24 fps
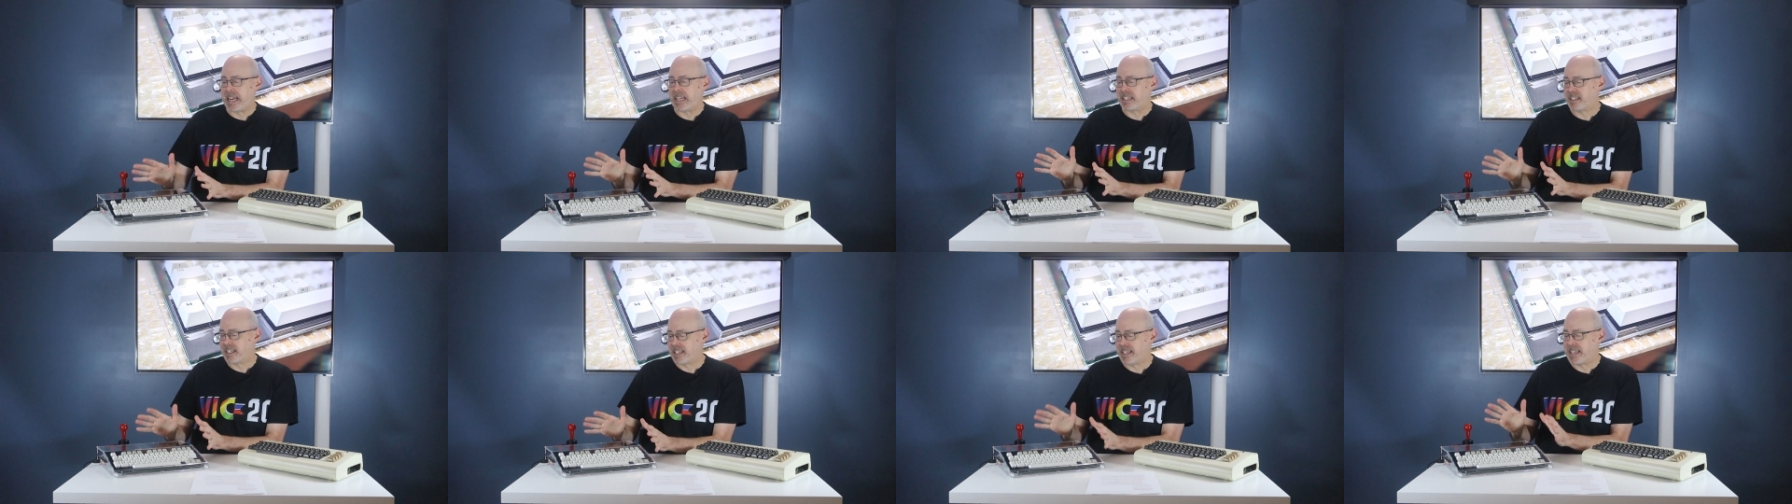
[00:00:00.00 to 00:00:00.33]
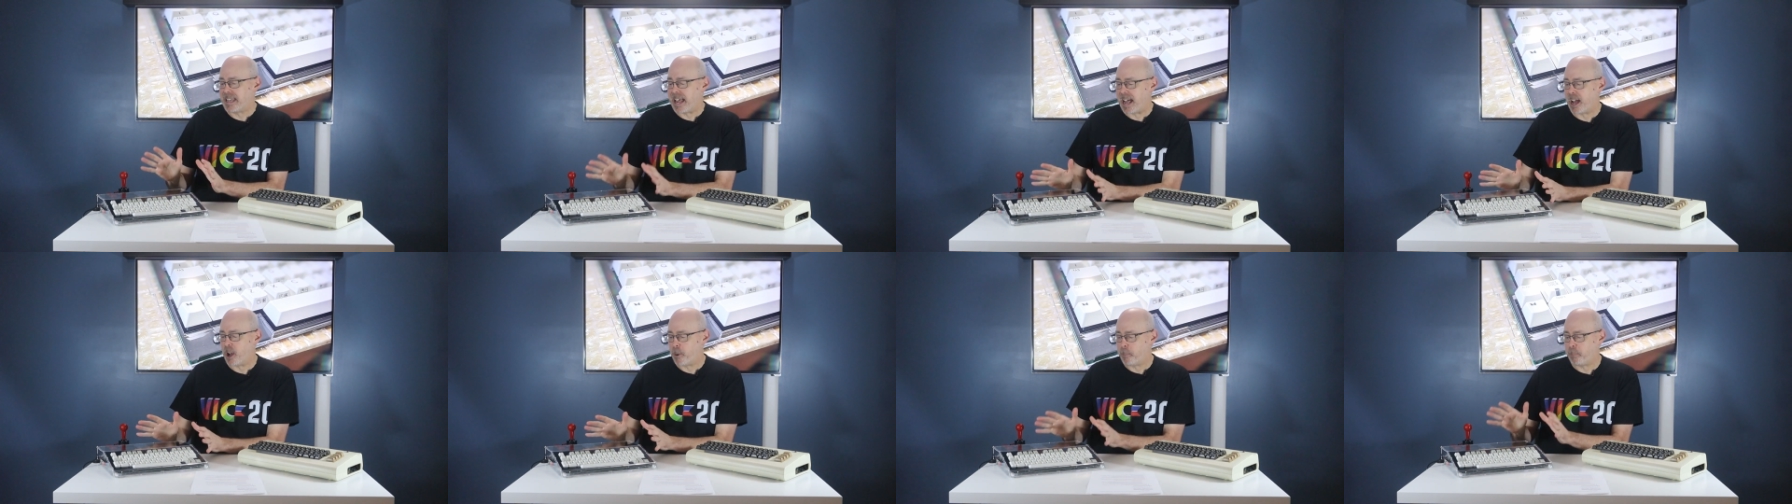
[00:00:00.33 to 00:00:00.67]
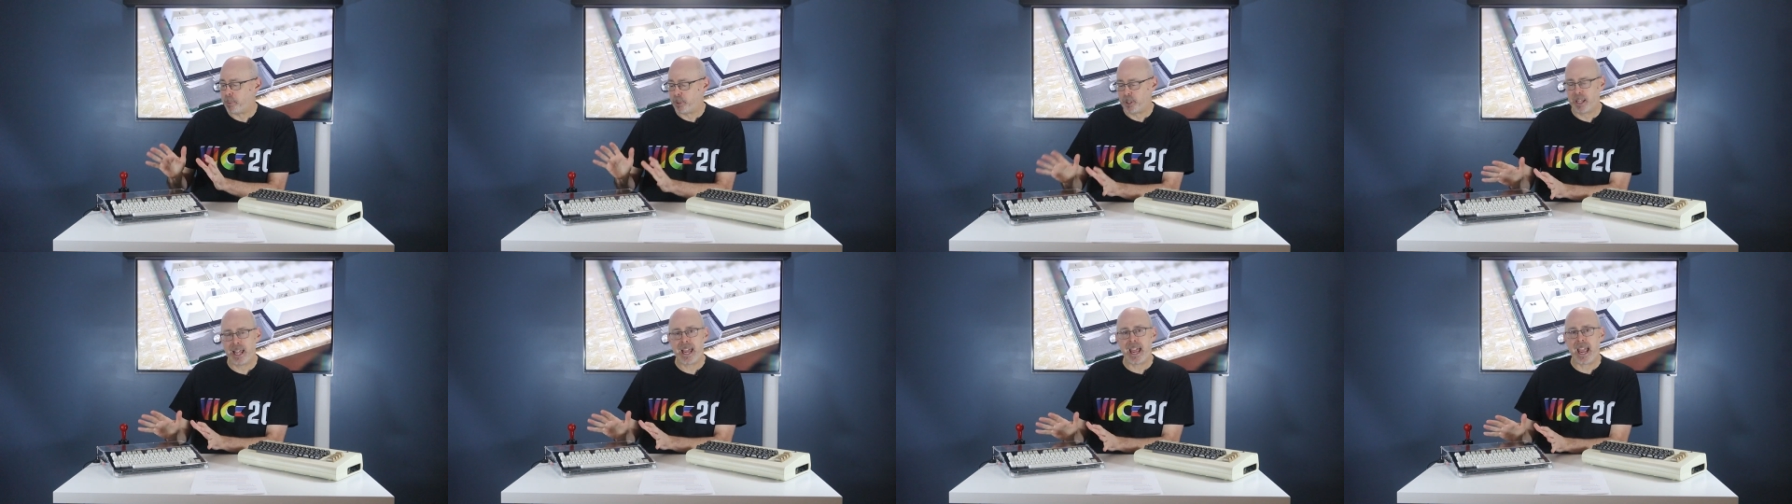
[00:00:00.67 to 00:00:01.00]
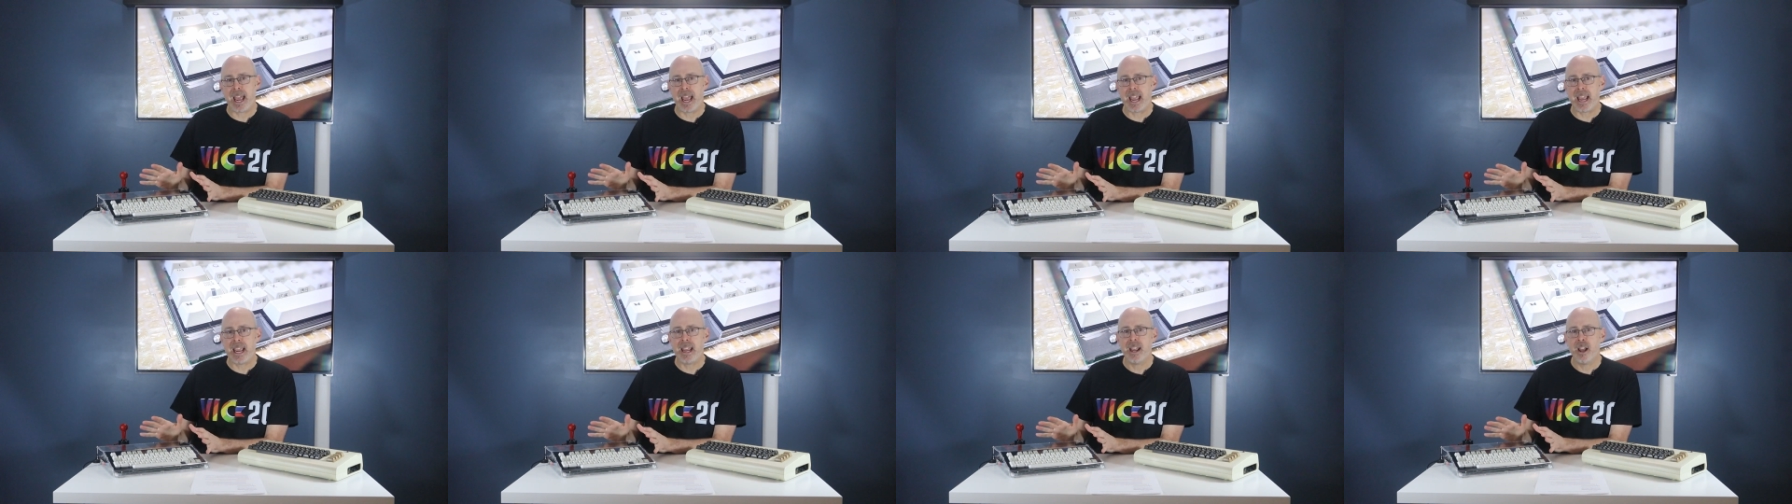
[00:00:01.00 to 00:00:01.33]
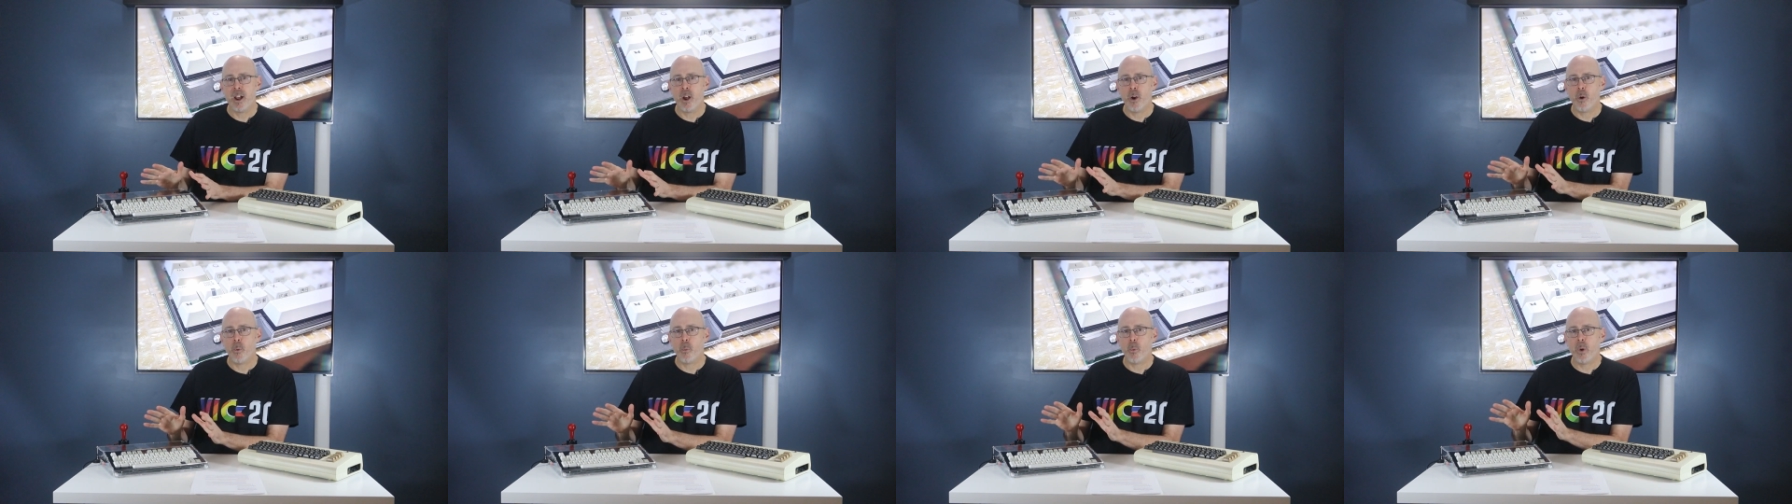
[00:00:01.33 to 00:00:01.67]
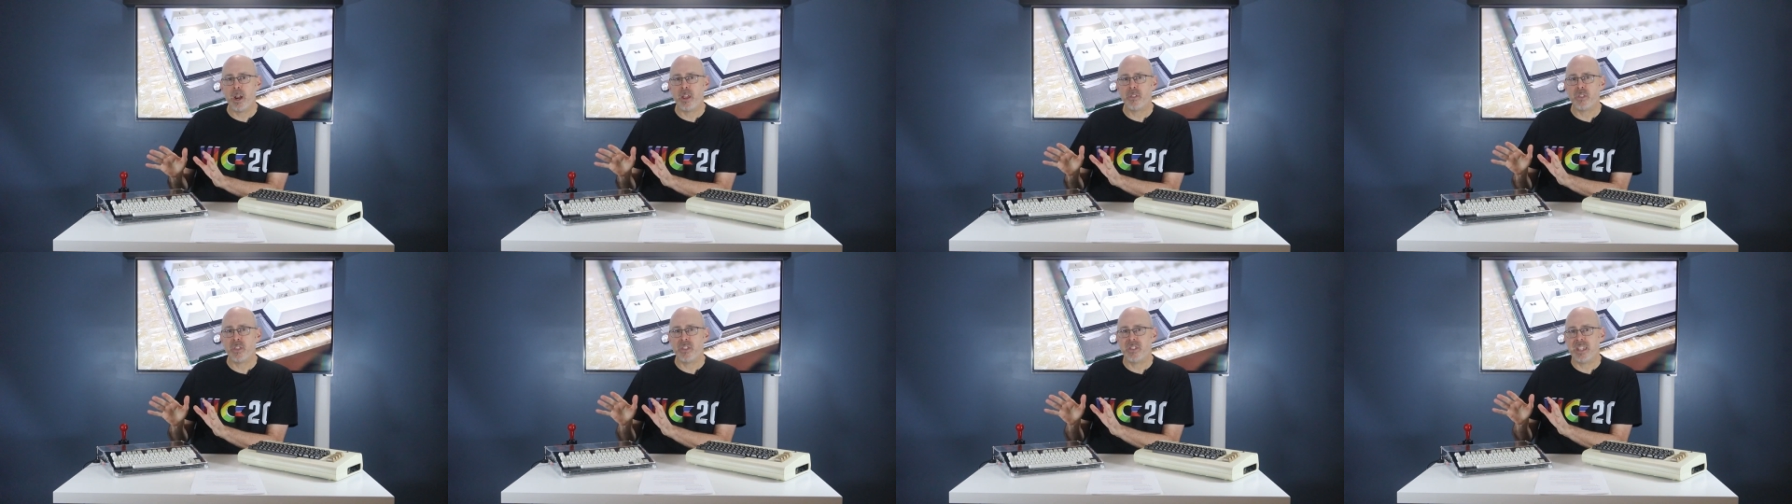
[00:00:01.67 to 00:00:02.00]
I get to now play
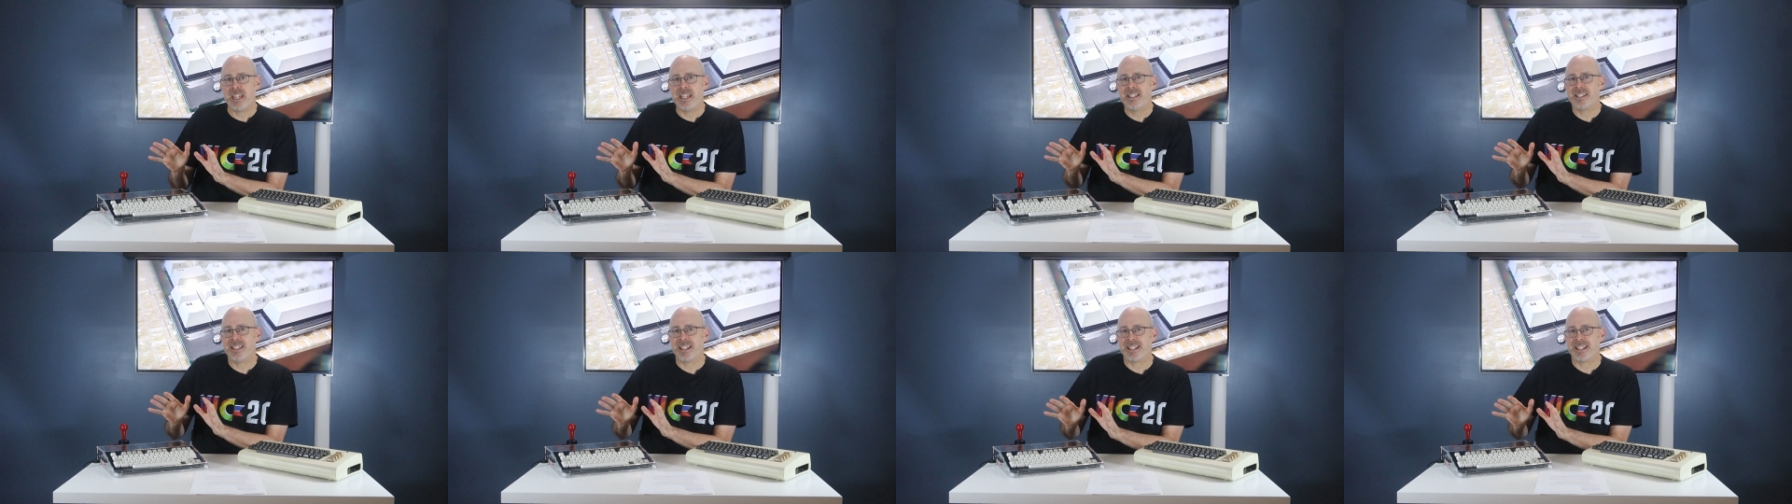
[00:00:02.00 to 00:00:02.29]
with